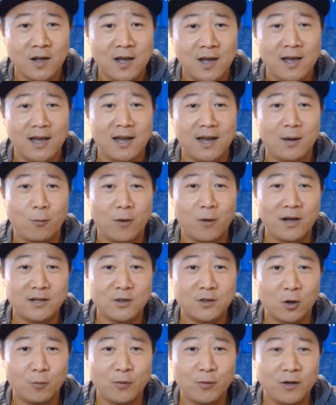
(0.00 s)

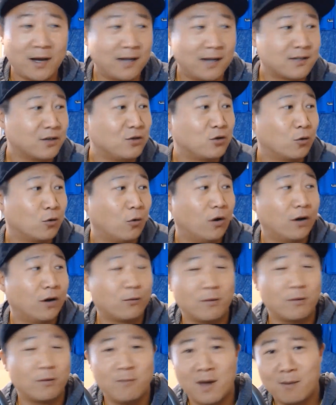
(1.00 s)
Anyways, hope you guys enjoyed.
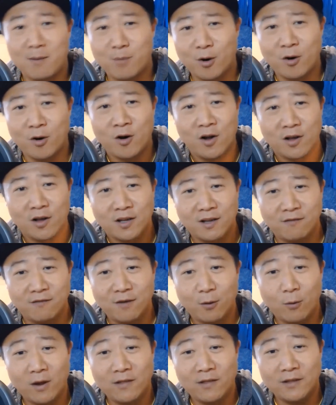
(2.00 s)
Remember, giving
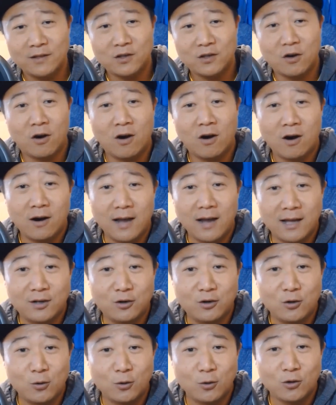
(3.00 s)
away this card at
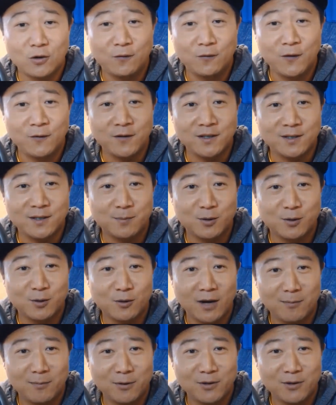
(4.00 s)
250
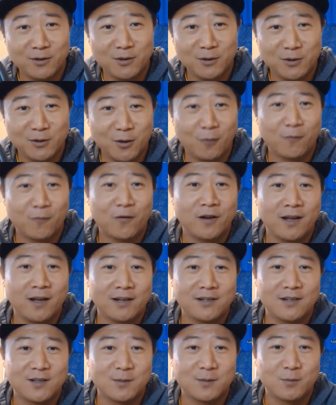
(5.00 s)
subscribers, so don't
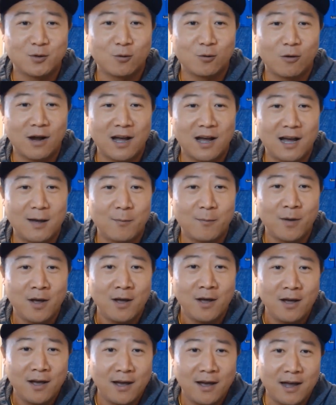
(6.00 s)
forget to subscribe.
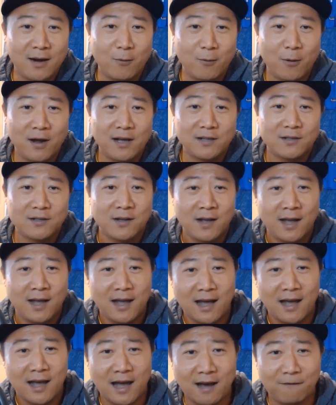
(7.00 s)
Anyways,
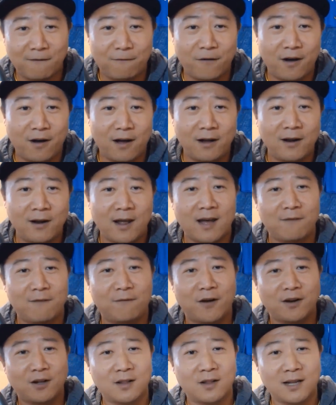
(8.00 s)
have fun
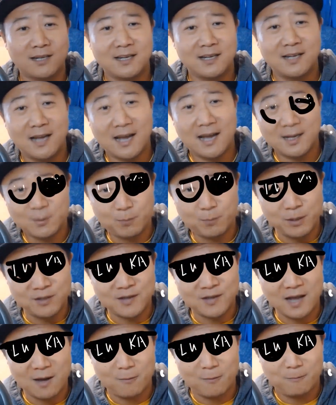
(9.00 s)
collecting, guys. Peace
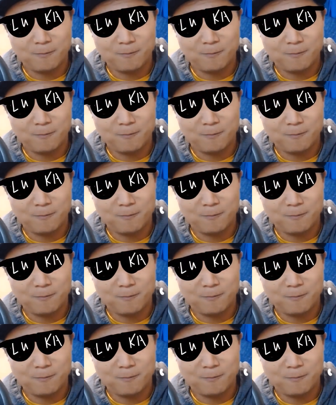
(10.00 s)
out.